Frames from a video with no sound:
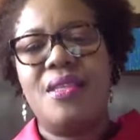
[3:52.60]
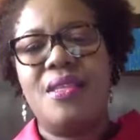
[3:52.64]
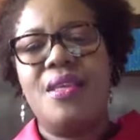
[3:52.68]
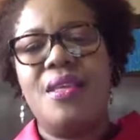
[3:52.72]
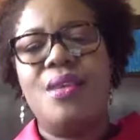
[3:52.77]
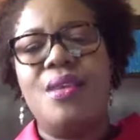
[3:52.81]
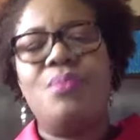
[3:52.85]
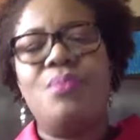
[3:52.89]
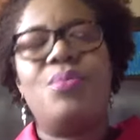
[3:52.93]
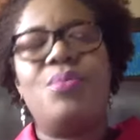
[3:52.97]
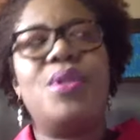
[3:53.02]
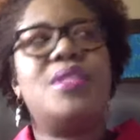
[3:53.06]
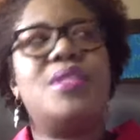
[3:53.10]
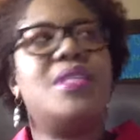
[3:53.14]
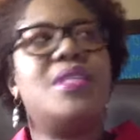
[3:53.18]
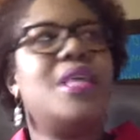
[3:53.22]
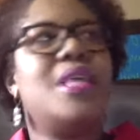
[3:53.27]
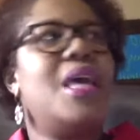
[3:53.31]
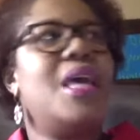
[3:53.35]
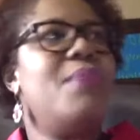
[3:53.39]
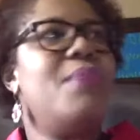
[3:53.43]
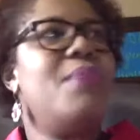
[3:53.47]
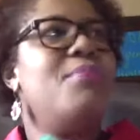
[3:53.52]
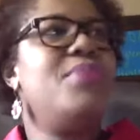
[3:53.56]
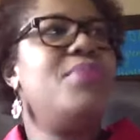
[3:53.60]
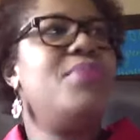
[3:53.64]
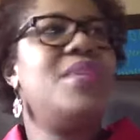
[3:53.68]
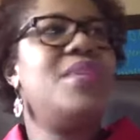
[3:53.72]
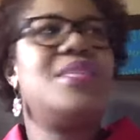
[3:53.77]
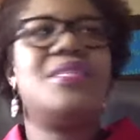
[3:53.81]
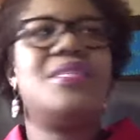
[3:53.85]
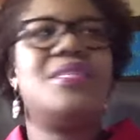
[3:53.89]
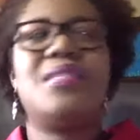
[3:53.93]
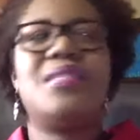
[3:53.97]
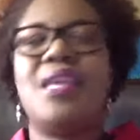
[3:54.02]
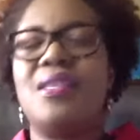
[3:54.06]
but the
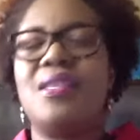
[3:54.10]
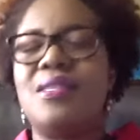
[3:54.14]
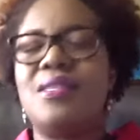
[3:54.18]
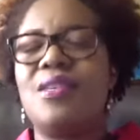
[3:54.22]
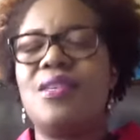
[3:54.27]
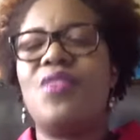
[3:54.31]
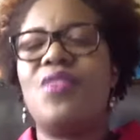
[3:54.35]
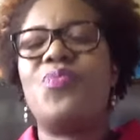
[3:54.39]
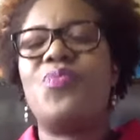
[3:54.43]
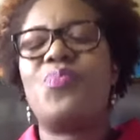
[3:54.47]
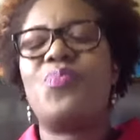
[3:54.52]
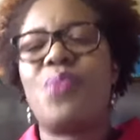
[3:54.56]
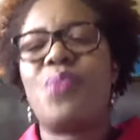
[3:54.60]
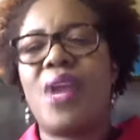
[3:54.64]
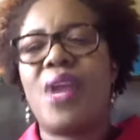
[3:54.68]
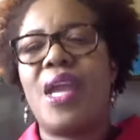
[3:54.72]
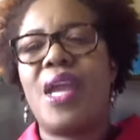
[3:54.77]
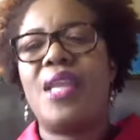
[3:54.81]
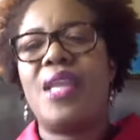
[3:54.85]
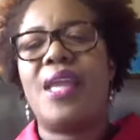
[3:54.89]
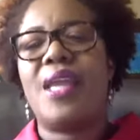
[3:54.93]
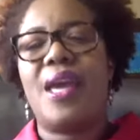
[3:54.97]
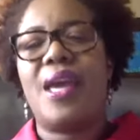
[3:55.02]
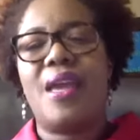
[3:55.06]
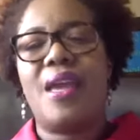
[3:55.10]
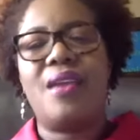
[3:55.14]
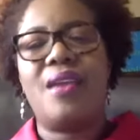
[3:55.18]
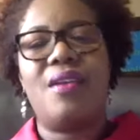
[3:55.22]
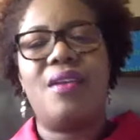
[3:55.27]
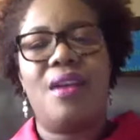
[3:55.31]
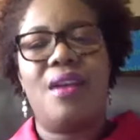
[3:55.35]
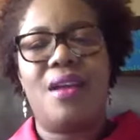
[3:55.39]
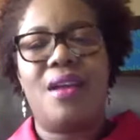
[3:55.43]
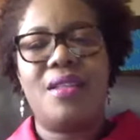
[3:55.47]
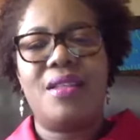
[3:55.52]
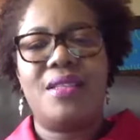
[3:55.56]
sense of pride I
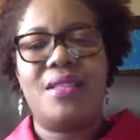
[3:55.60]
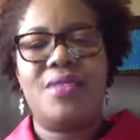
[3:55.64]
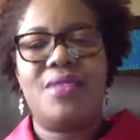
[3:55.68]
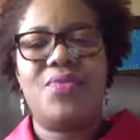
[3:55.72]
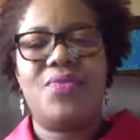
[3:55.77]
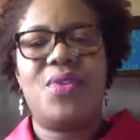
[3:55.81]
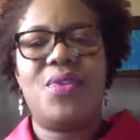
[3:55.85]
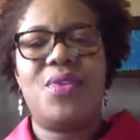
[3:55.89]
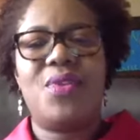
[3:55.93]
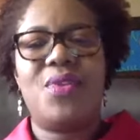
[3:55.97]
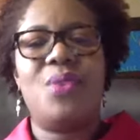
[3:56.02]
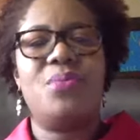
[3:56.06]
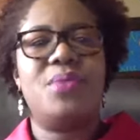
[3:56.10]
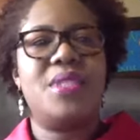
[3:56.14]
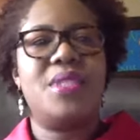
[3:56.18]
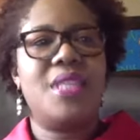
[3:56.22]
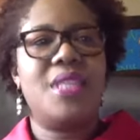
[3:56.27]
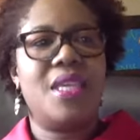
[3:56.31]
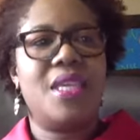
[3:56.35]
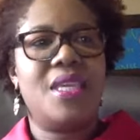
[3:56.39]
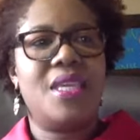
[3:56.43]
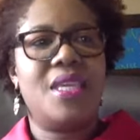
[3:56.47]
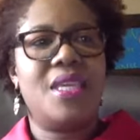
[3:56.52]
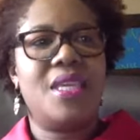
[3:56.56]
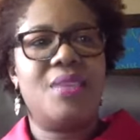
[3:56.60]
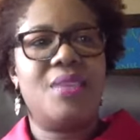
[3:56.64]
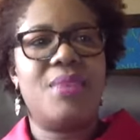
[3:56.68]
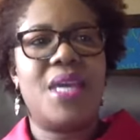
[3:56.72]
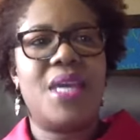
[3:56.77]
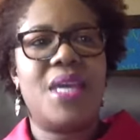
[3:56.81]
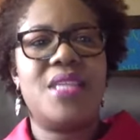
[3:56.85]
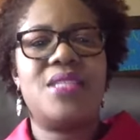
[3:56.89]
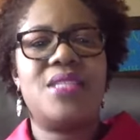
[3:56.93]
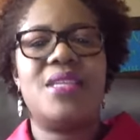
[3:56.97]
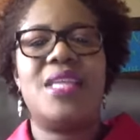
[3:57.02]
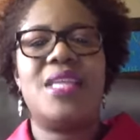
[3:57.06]
got from taking my
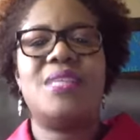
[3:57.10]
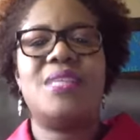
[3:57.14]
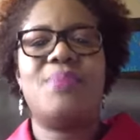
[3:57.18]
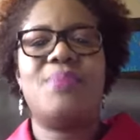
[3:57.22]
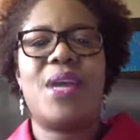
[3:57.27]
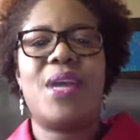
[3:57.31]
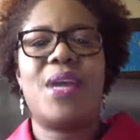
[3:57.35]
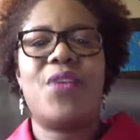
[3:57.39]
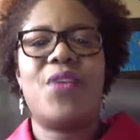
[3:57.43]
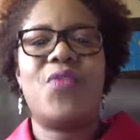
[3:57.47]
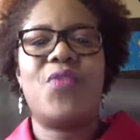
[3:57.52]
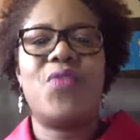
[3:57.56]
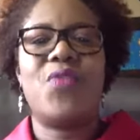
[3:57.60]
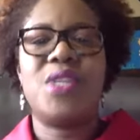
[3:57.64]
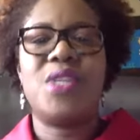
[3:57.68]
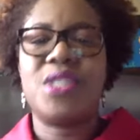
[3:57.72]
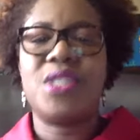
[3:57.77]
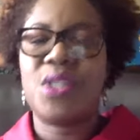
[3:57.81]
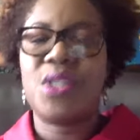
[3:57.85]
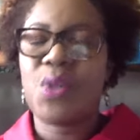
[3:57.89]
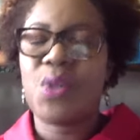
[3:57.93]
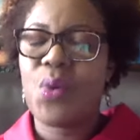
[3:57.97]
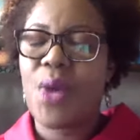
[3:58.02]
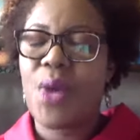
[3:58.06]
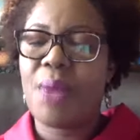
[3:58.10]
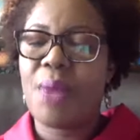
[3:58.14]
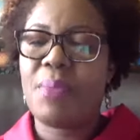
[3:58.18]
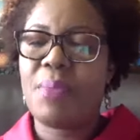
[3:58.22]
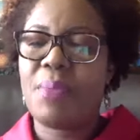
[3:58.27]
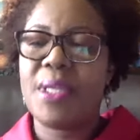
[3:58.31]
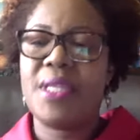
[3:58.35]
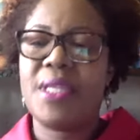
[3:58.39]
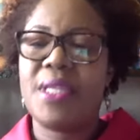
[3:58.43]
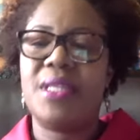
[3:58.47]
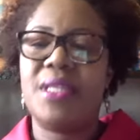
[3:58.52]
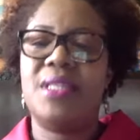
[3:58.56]
son as my official
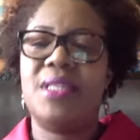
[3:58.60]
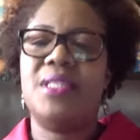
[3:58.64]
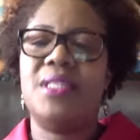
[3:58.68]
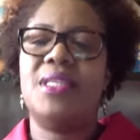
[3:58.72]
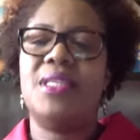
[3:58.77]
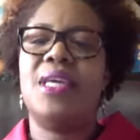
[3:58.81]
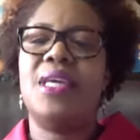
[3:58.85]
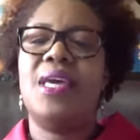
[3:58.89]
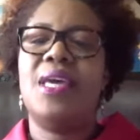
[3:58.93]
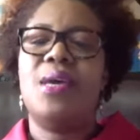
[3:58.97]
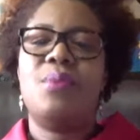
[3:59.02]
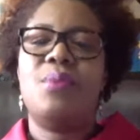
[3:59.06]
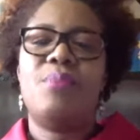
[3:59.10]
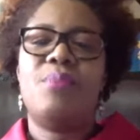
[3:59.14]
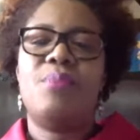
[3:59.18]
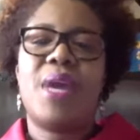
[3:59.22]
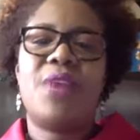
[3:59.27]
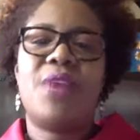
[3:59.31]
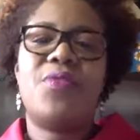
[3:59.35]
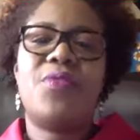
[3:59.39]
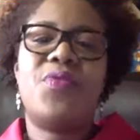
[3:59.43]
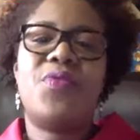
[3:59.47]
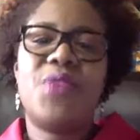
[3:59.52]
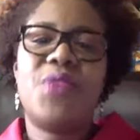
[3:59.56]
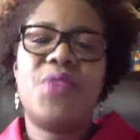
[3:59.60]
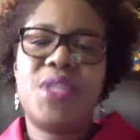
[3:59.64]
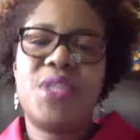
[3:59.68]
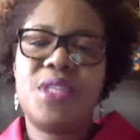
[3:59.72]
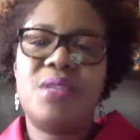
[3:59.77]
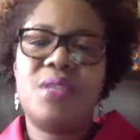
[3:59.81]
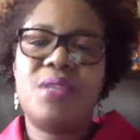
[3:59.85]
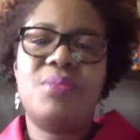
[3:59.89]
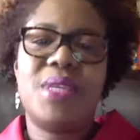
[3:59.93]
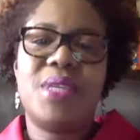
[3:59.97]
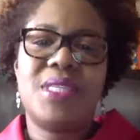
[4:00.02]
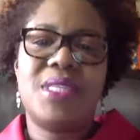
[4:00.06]
co-applicant, my official
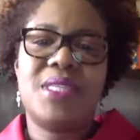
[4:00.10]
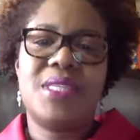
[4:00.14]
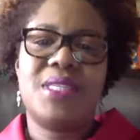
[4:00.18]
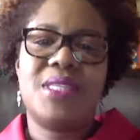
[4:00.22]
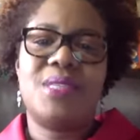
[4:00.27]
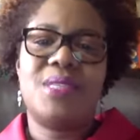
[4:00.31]
business